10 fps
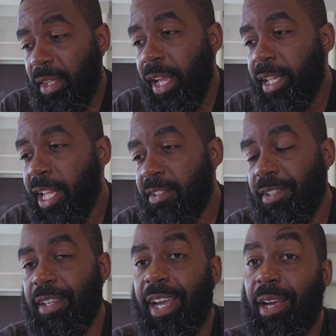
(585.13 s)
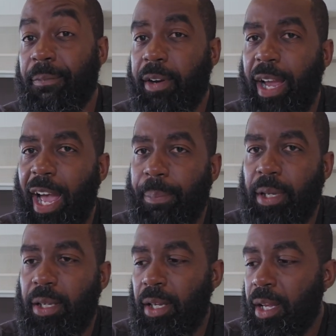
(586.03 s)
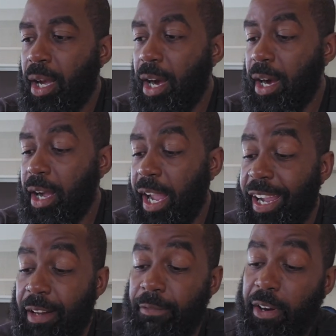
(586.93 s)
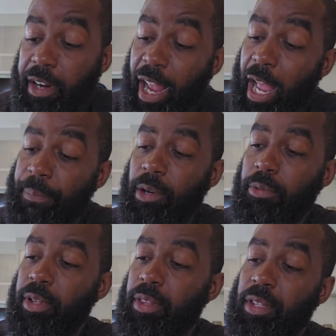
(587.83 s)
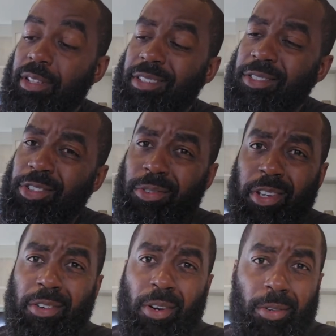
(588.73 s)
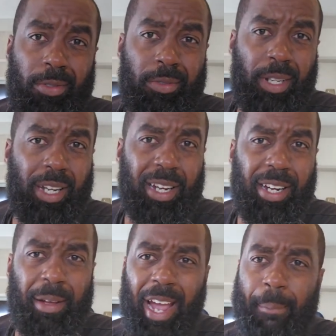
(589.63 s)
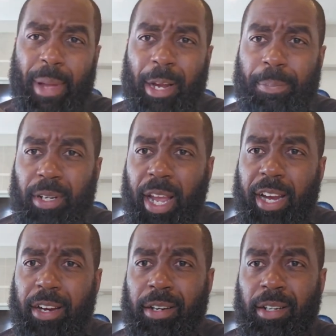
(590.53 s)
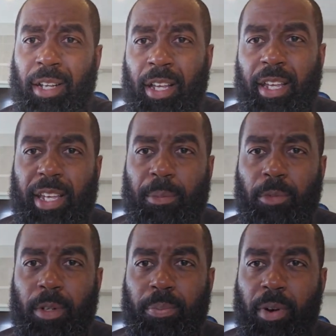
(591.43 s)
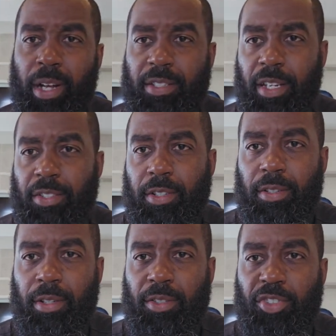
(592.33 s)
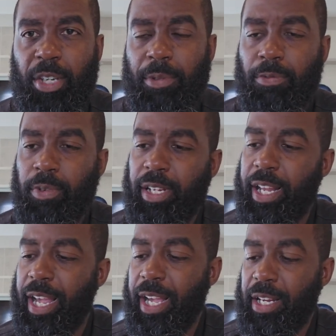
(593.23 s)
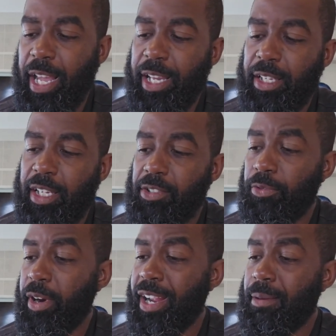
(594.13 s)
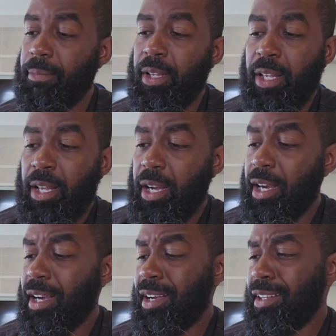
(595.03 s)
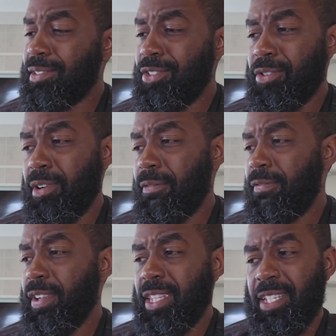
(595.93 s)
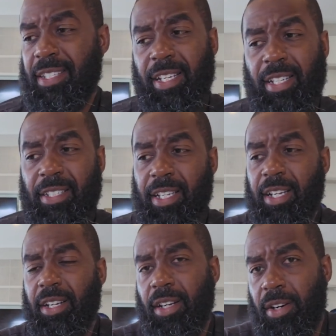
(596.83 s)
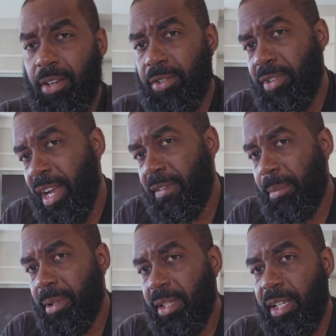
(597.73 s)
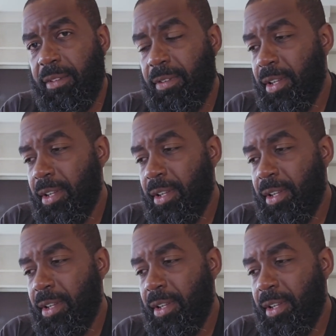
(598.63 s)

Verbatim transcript: Needless to say, I'm very happy uh, and very happy with this two-year-old uh, MacBook Air M1 processor, cheapest one they had, eight gigs of RAM, uh, 256 gig hard drive, I believe.